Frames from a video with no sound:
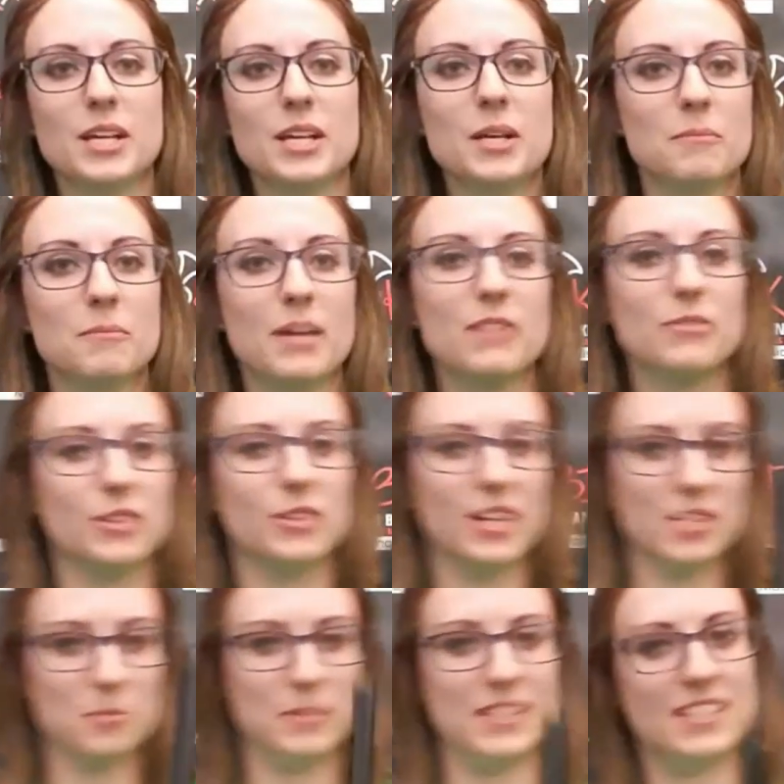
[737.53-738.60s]
My flute
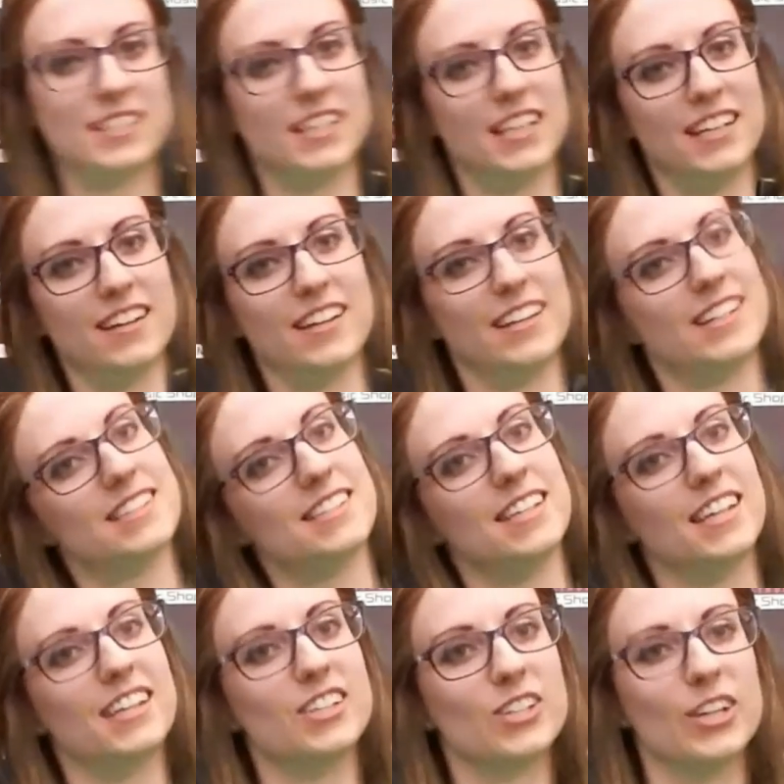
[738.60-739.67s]
has been sitting on that
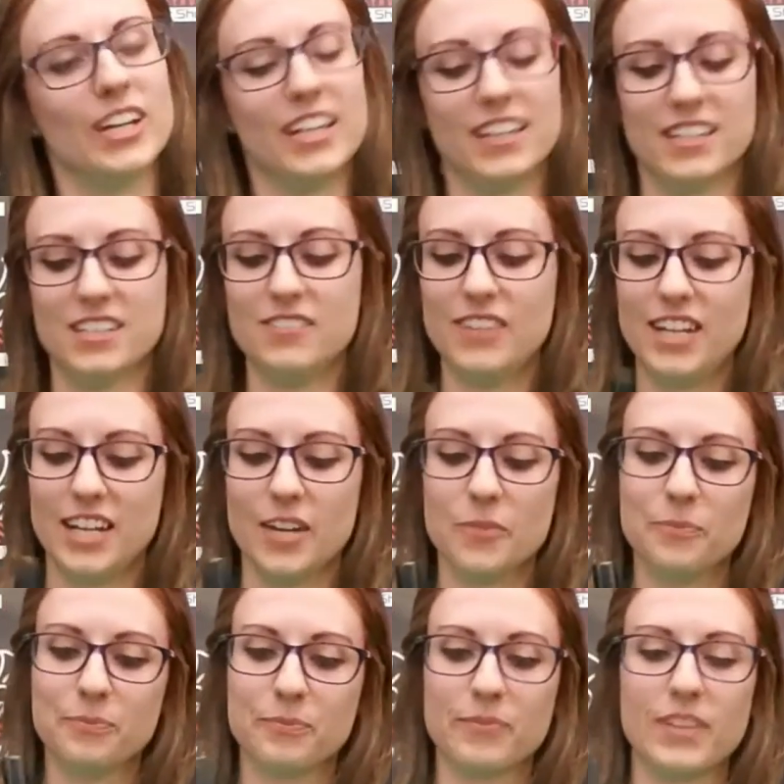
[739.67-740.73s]
stand during this video.